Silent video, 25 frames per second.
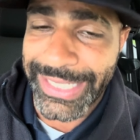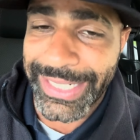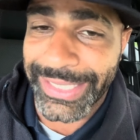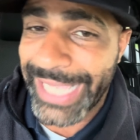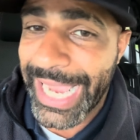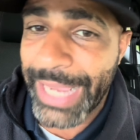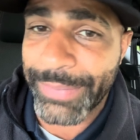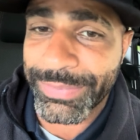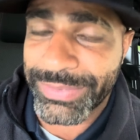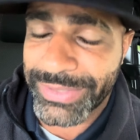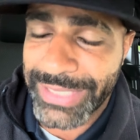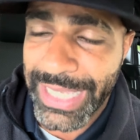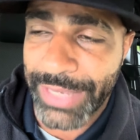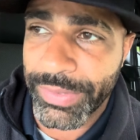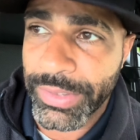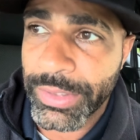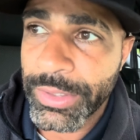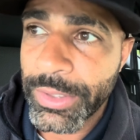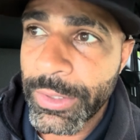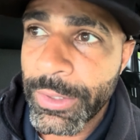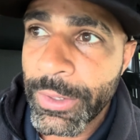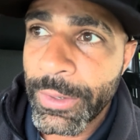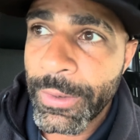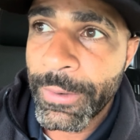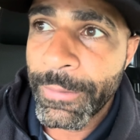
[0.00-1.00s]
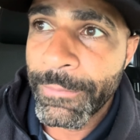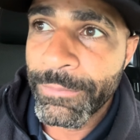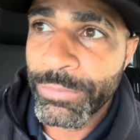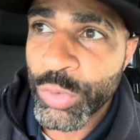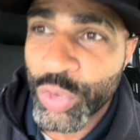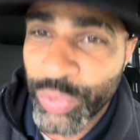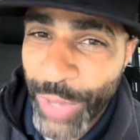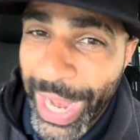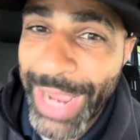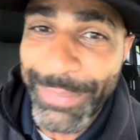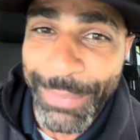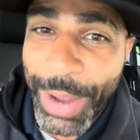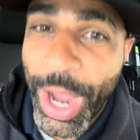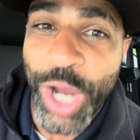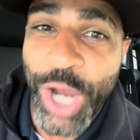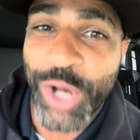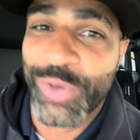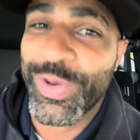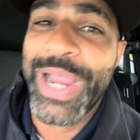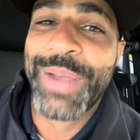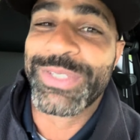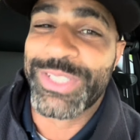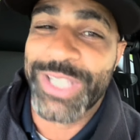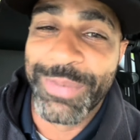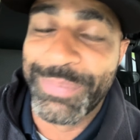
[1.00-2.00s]
uh, in game seven, Draymond
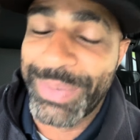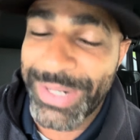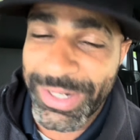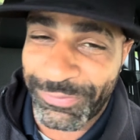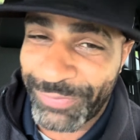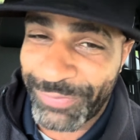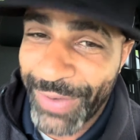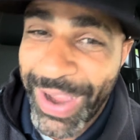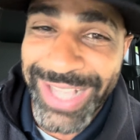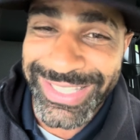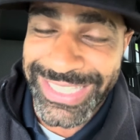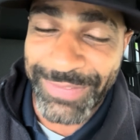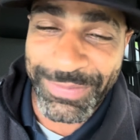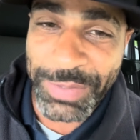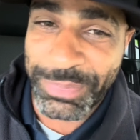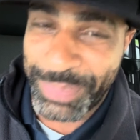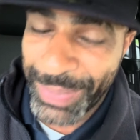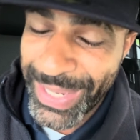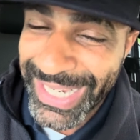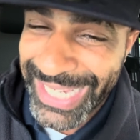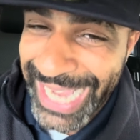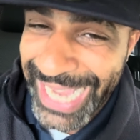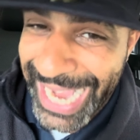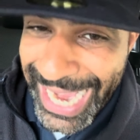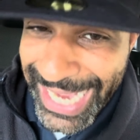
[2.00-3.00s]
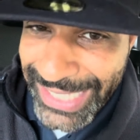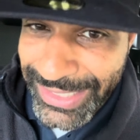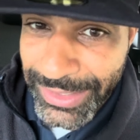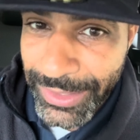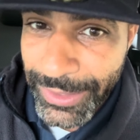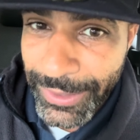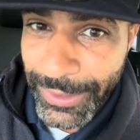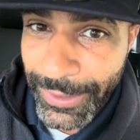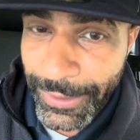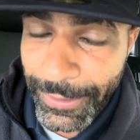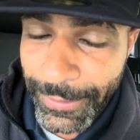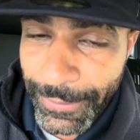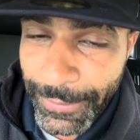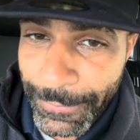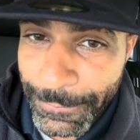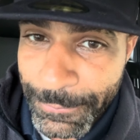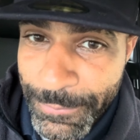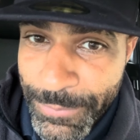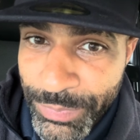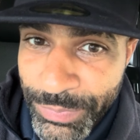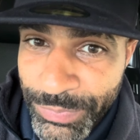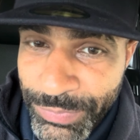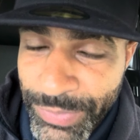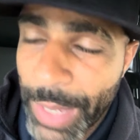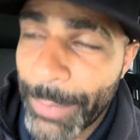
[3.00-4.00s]
Green was going to be the finals MVP, guys.
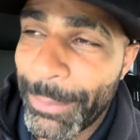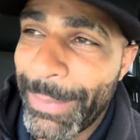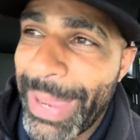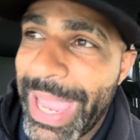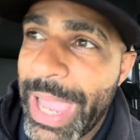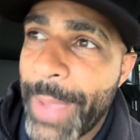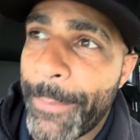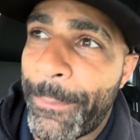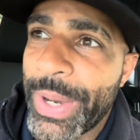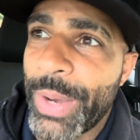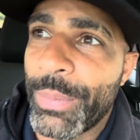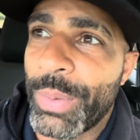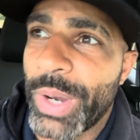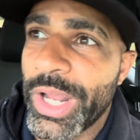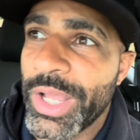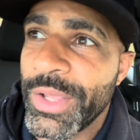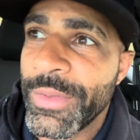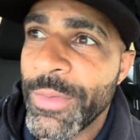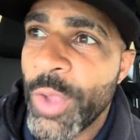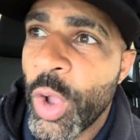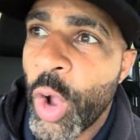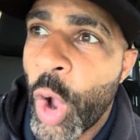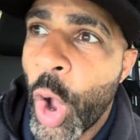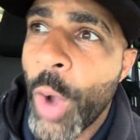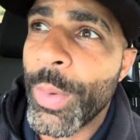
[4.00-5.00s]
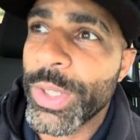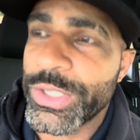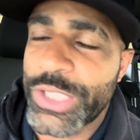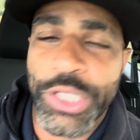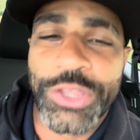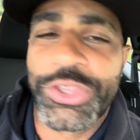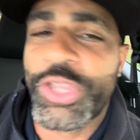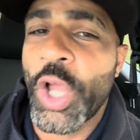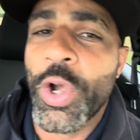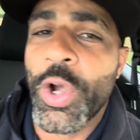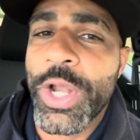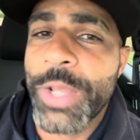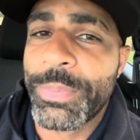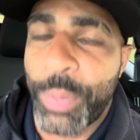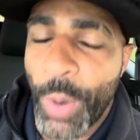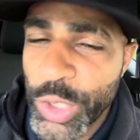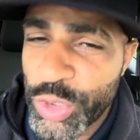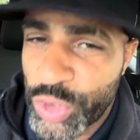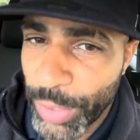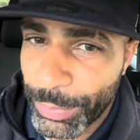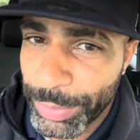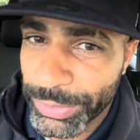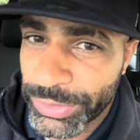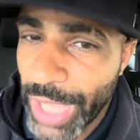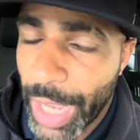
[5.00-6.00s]
That man put up what, almost a 30-point
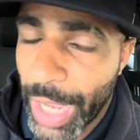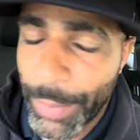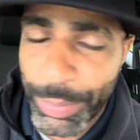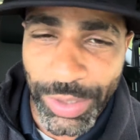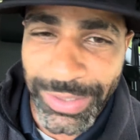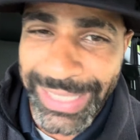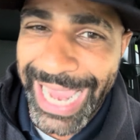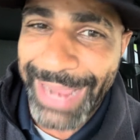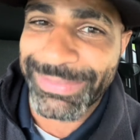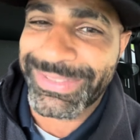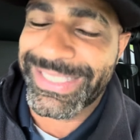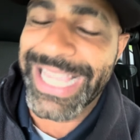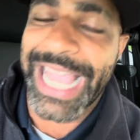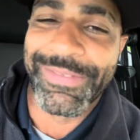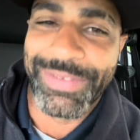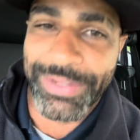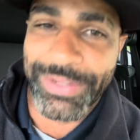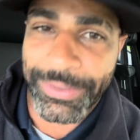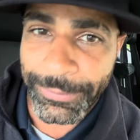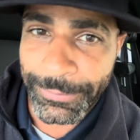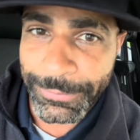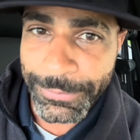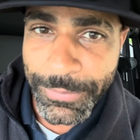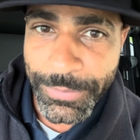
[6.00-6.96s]
triple-double in game seven.